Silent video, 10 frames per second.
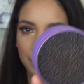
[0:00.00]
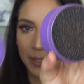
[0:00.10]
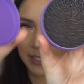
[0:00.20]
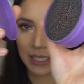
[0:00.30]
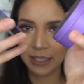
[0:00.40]

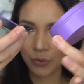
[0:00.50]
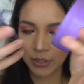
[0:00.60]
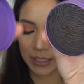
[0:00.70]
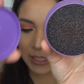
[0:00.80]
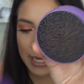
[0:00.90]
it's like a little
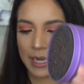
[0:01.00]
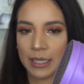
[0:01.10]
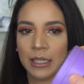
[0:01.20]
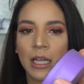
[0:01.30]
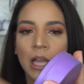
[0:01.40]
tin
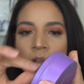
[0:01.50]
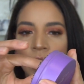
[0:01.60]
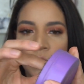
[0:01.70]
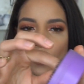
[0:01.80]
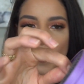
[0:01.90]
can.
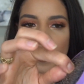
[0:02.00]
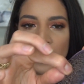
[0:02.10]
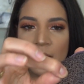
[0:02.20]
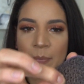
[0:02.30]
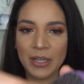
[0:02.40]
Open it
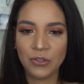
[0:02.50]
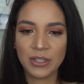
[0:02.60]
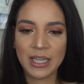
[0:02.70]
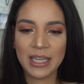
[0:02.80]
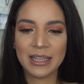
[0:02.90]
up and you
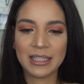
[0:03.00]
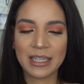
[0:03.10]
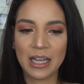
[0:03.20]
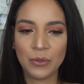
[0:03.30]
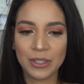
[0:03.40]
take this
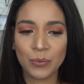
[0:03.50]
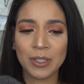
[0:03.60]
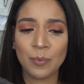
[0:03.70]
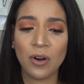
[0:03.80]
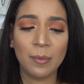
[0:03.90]
out. This
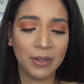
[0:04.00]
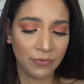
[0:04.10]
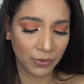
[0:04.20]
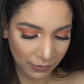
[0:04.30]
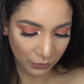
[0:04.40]
one's probably
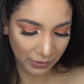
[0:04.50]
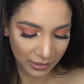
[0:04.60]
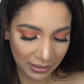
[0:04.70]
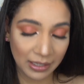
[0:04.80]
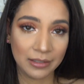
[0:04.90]
filthy.
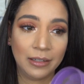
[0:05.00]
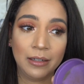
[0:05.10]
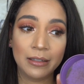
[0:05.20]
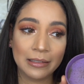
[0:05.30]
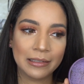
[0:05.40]
Yes, it
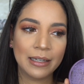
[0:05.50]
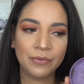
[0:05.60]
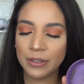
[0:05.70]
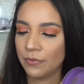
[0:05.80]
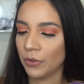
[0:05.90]
is. It's
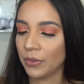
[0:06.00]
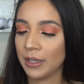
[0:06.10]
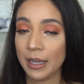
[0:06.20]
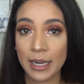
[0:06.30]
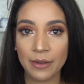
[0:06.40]
definitely filthy.
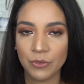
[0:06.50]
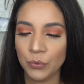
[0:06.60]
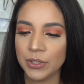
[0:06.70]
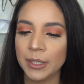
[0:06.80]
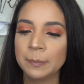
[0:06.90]
I have
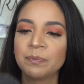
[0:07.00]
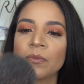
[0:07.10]
used it.